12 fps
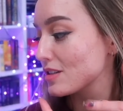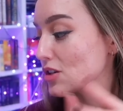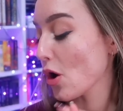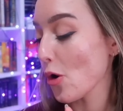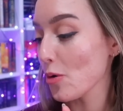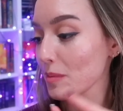
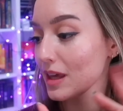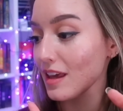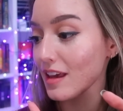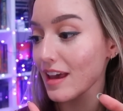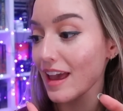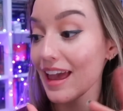
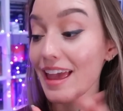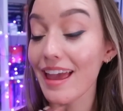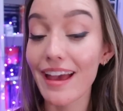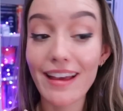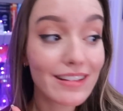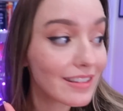Tomy,
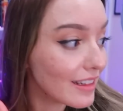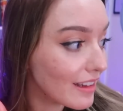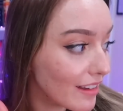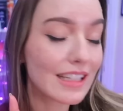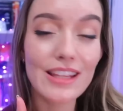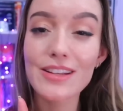and
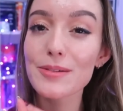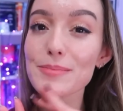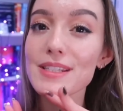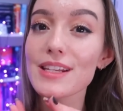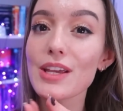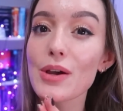either
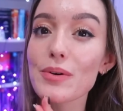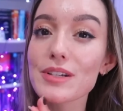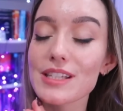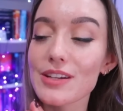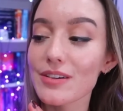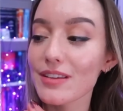Obsidio or
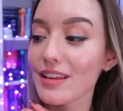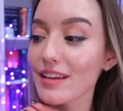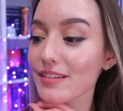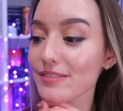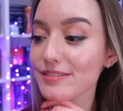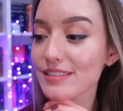Secret
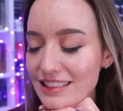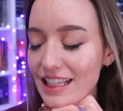Life.